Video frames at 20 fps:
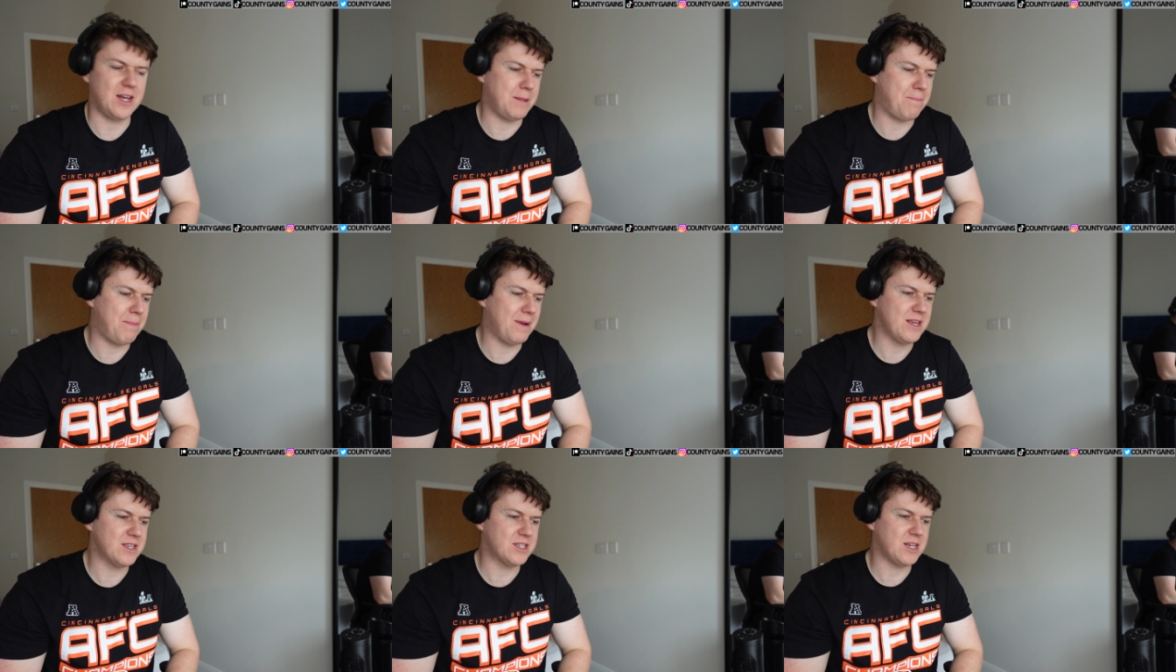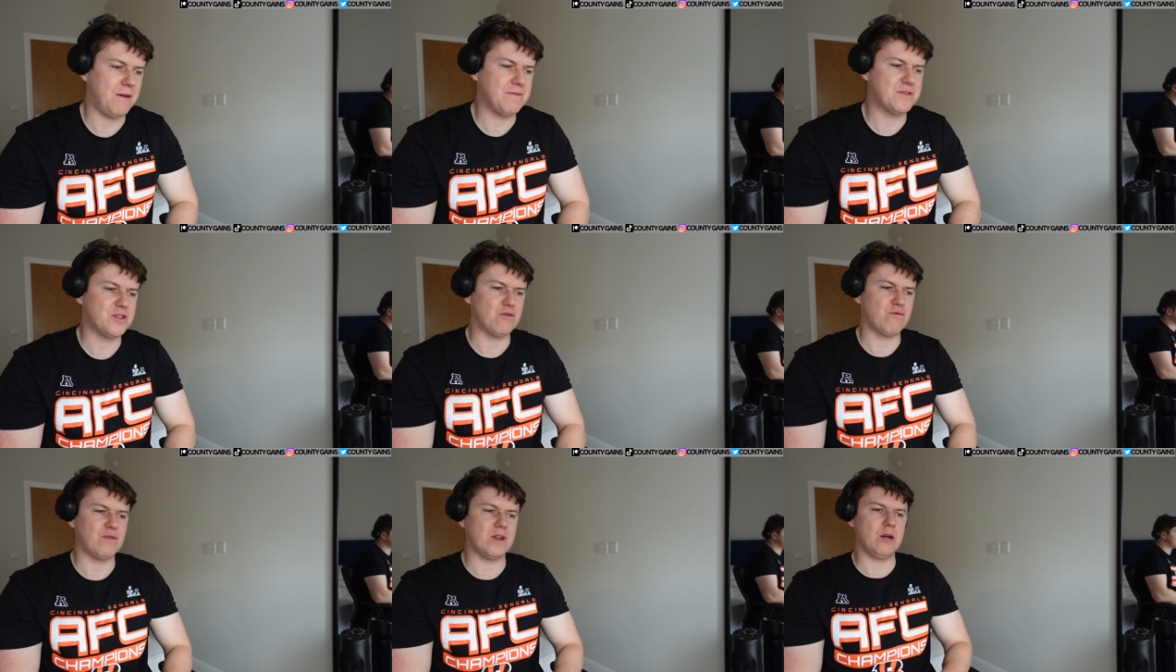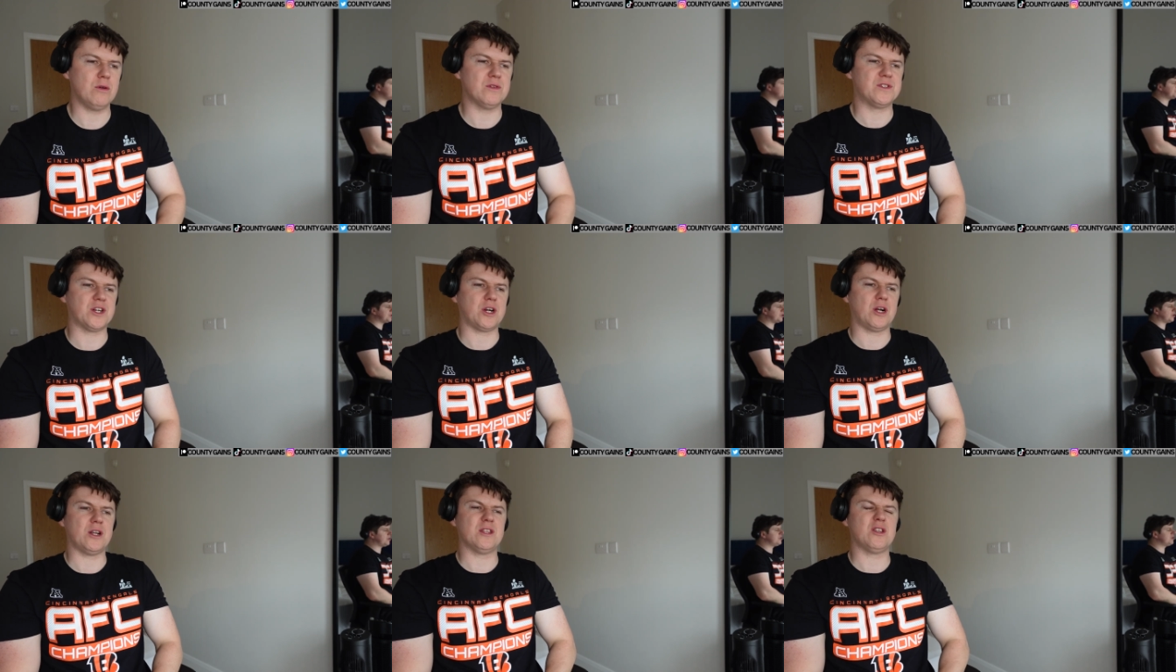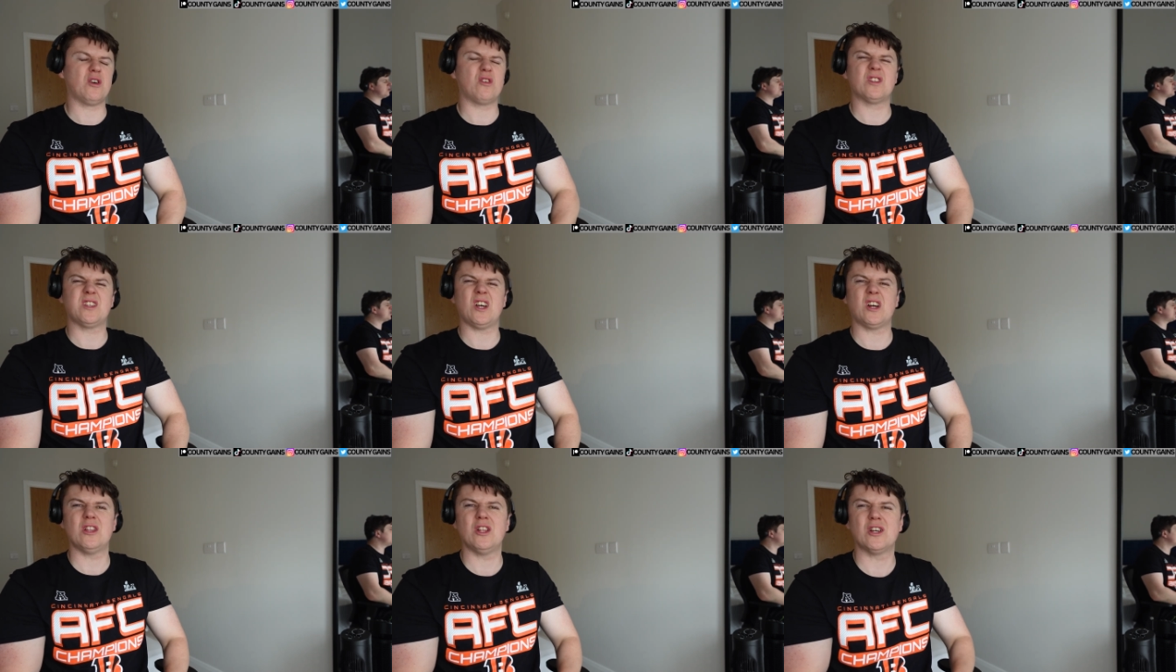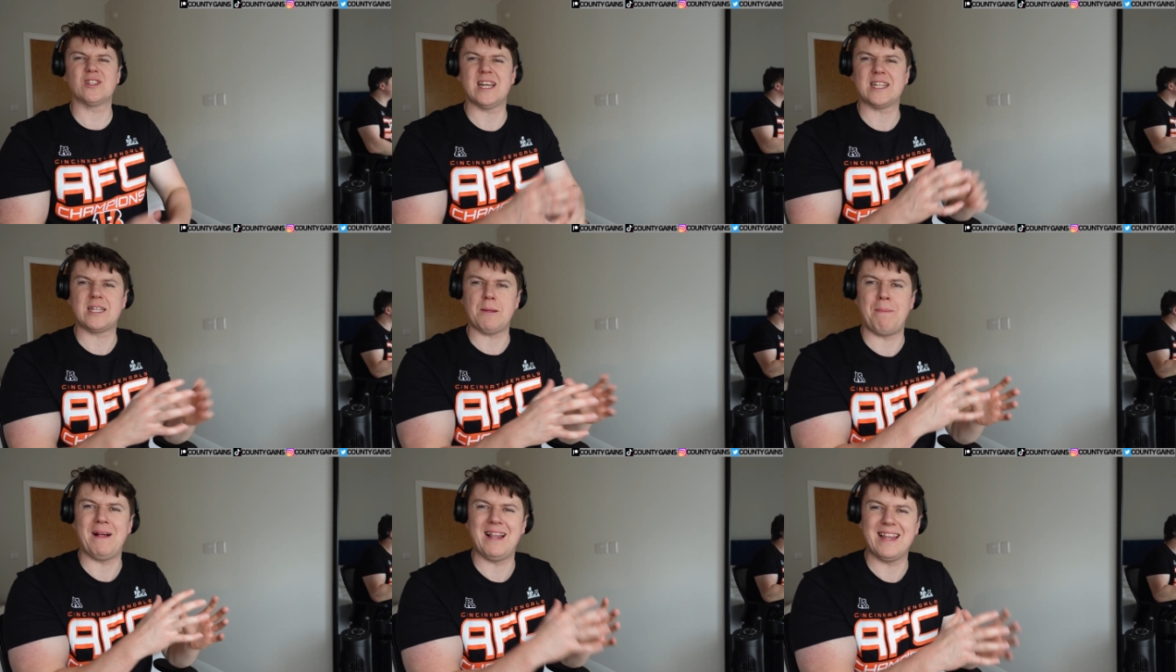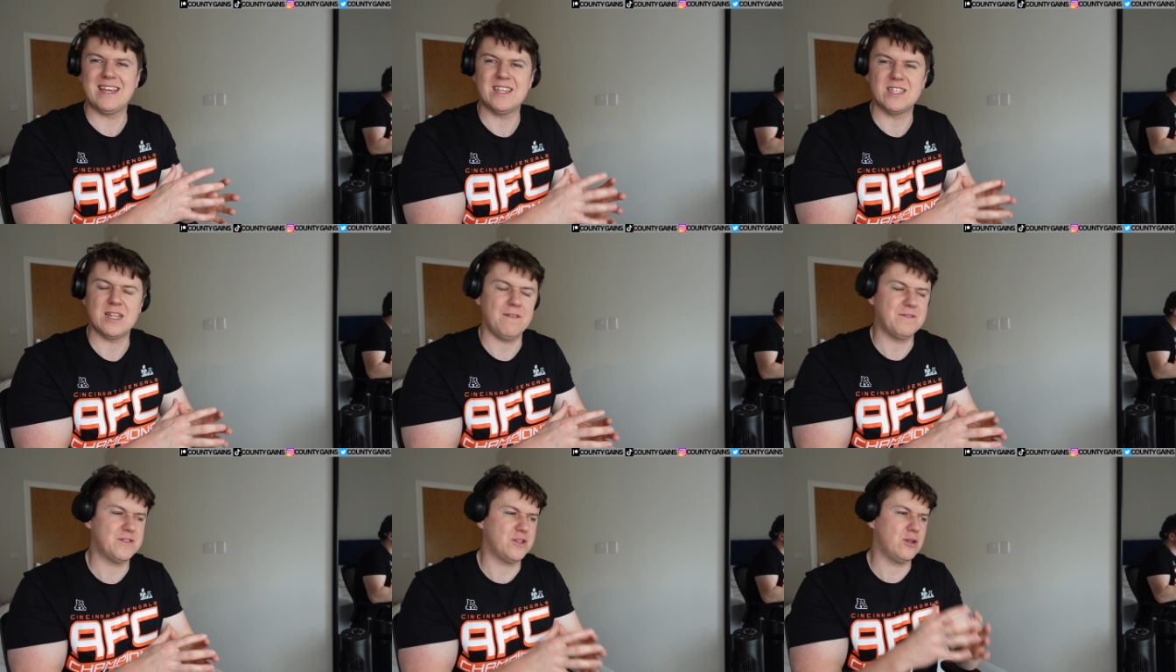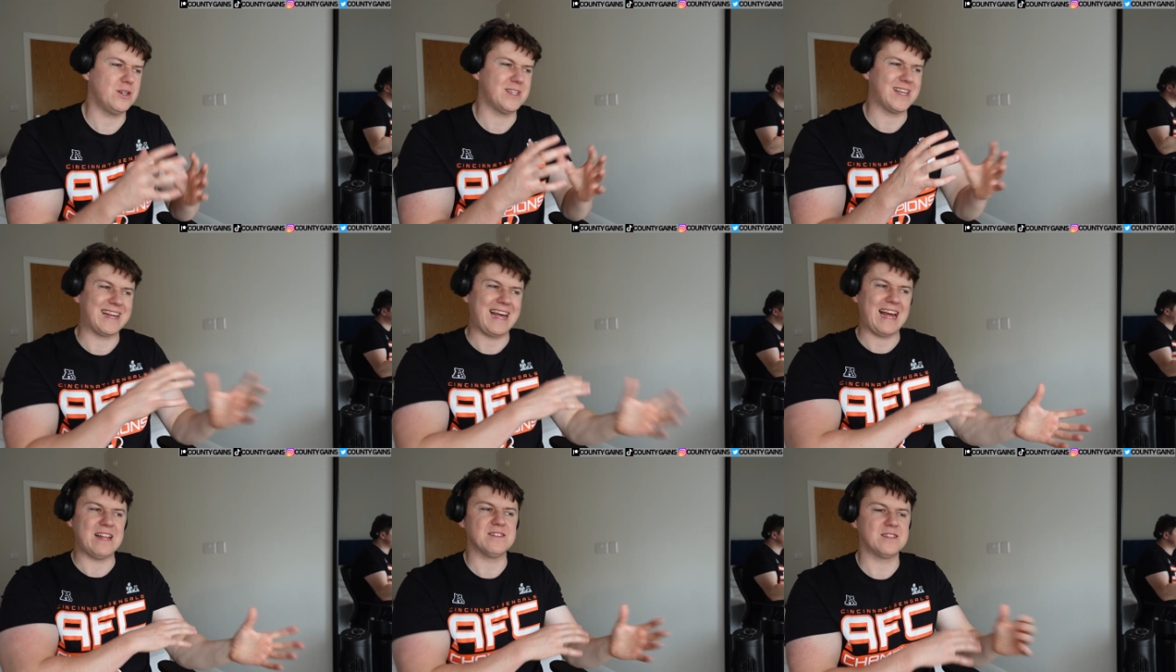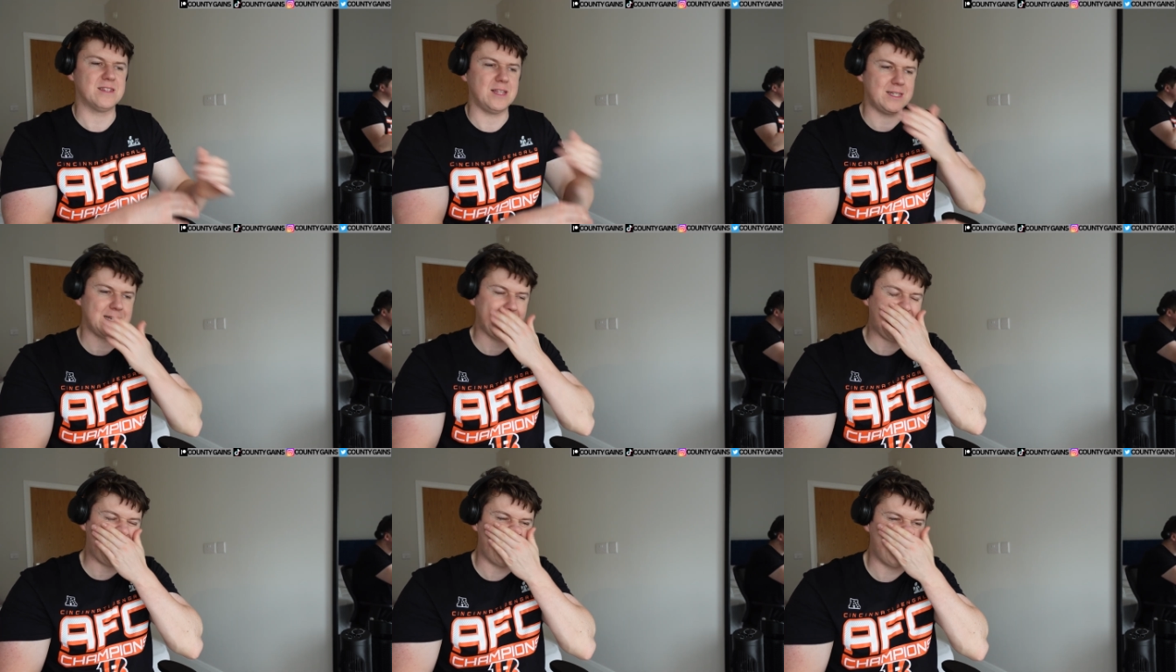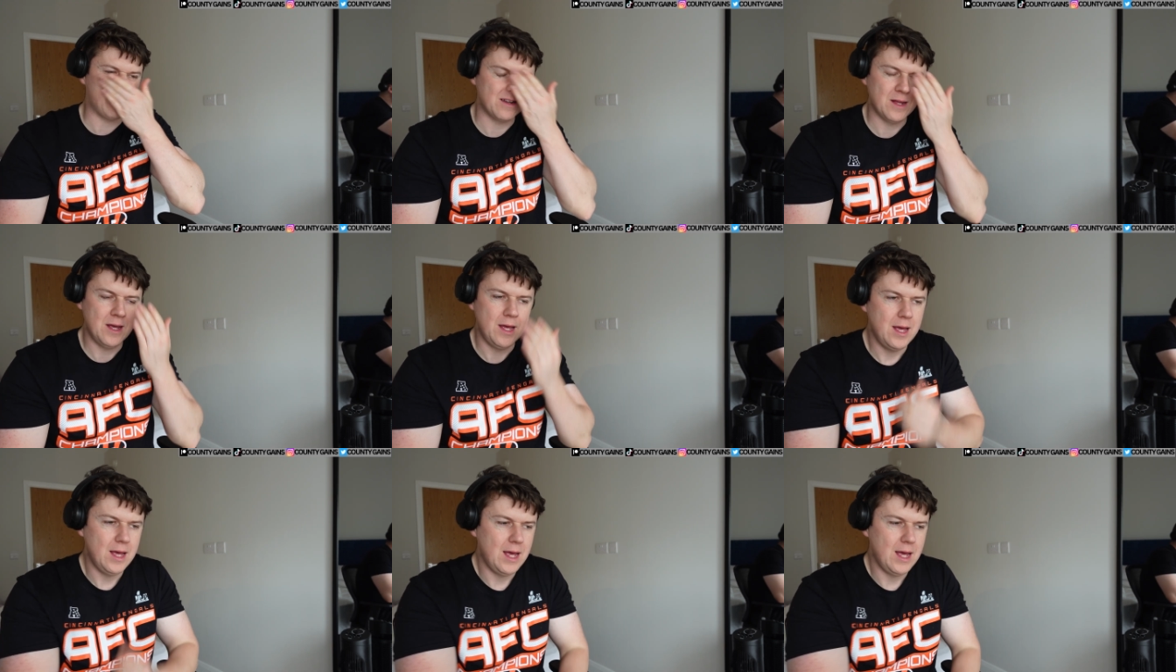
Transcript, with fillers: The police officer reloads the gun. It looks like, looks like the police officer is against the town.